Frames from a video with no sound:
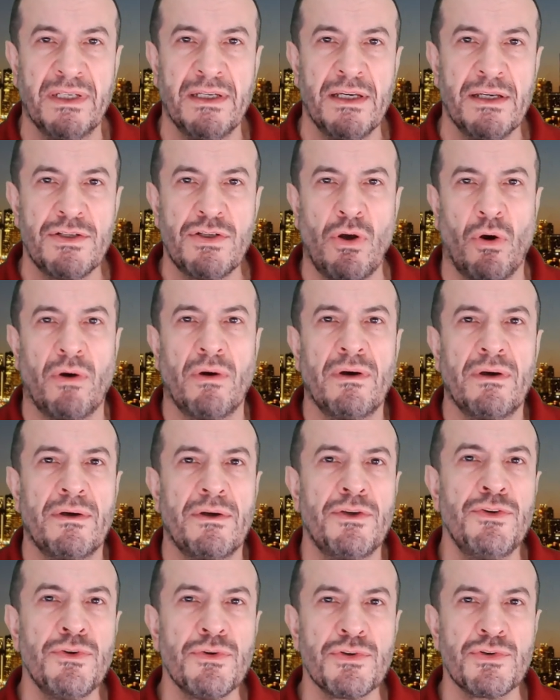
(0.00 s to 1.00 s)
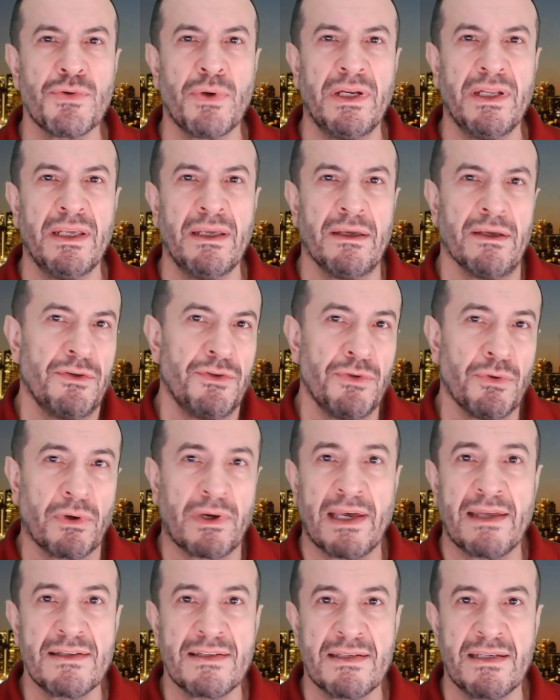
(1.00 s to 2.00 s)
So usually you
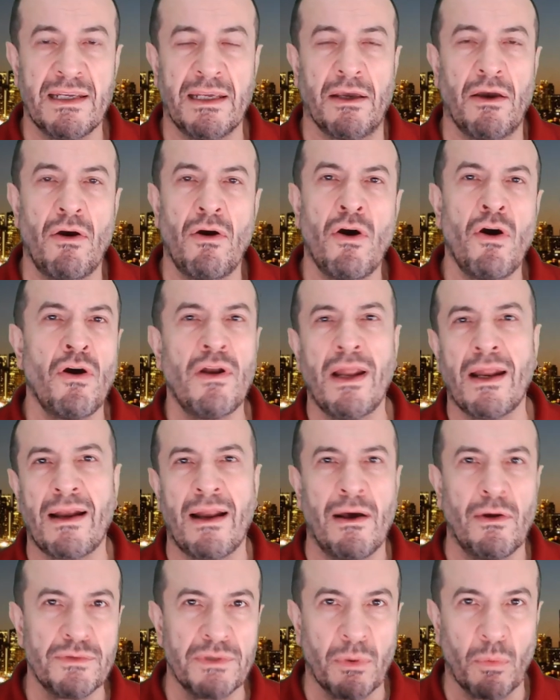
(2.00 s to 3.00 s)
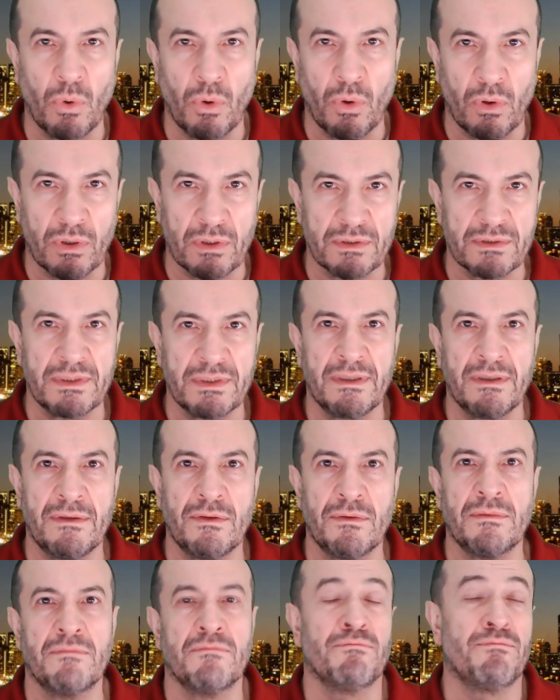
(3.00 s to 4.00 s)
can see all around the world
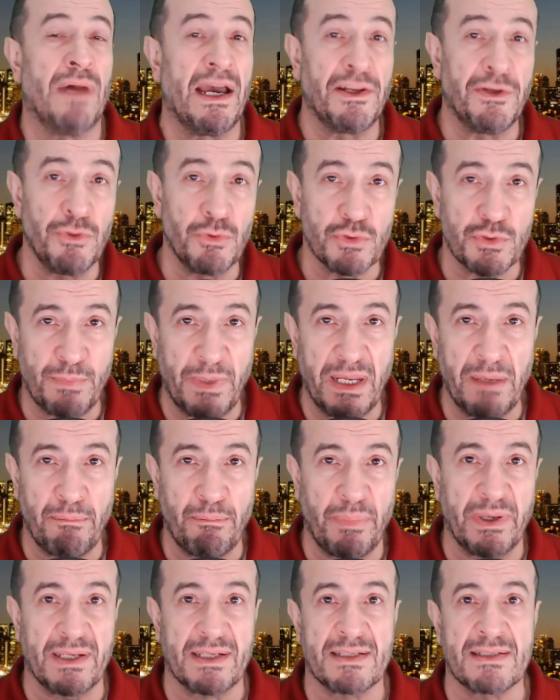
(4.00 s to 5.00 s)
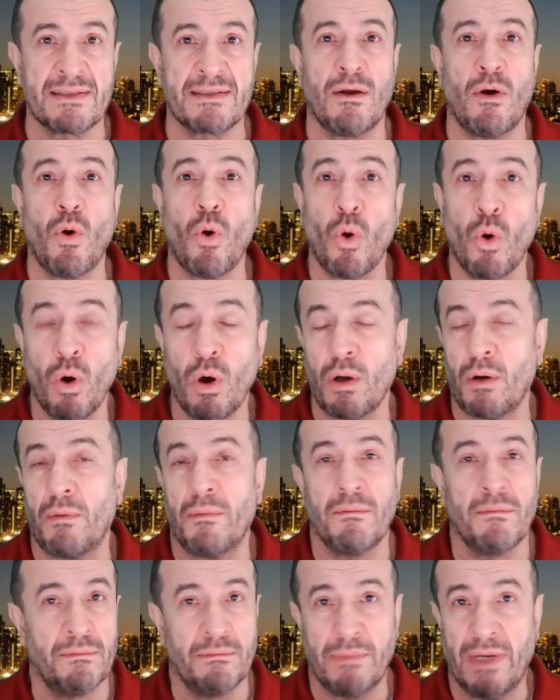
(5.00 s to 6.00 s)
by newspapers or
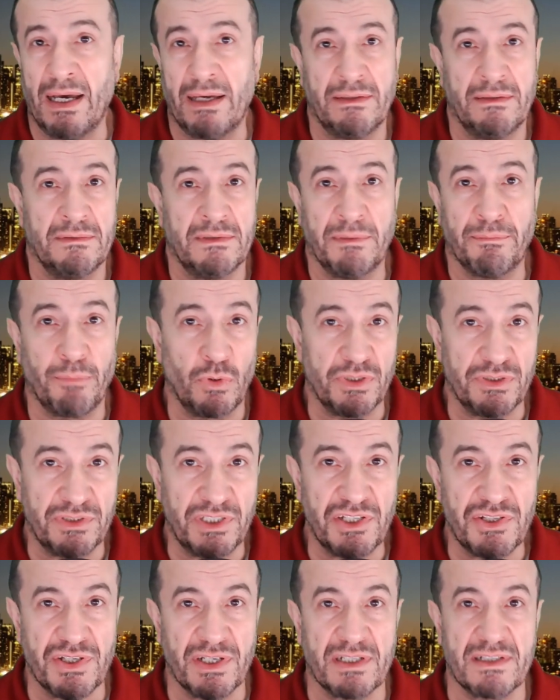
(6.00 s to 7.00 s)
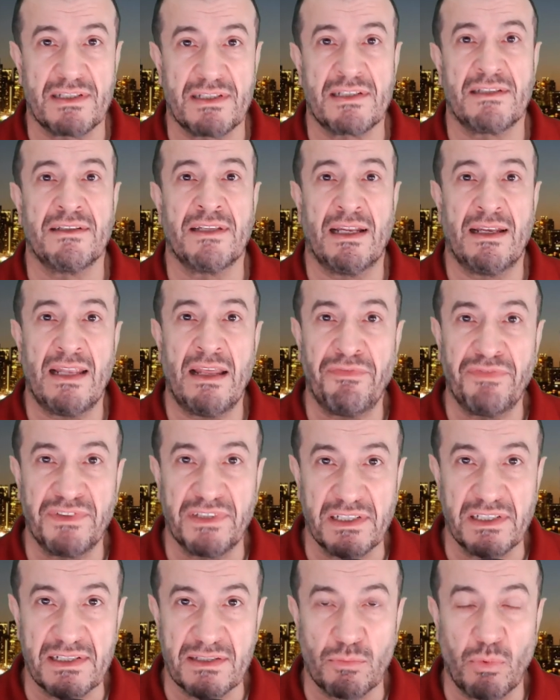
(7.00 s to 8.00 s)
by the politicians, the
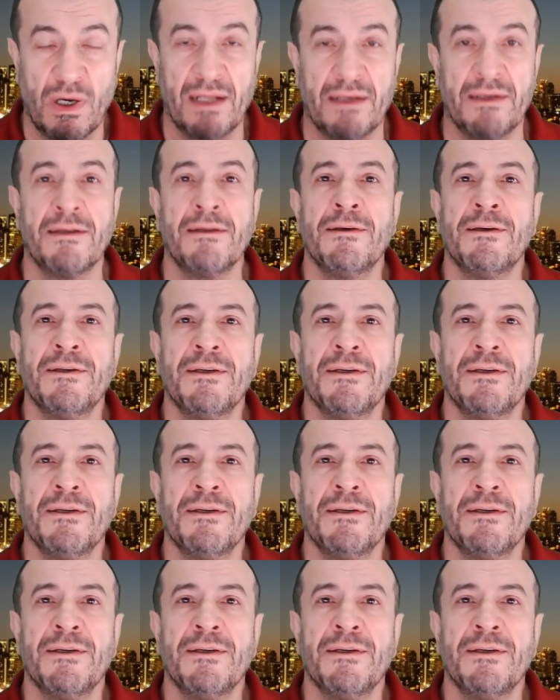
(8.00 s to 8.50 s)
leftist one,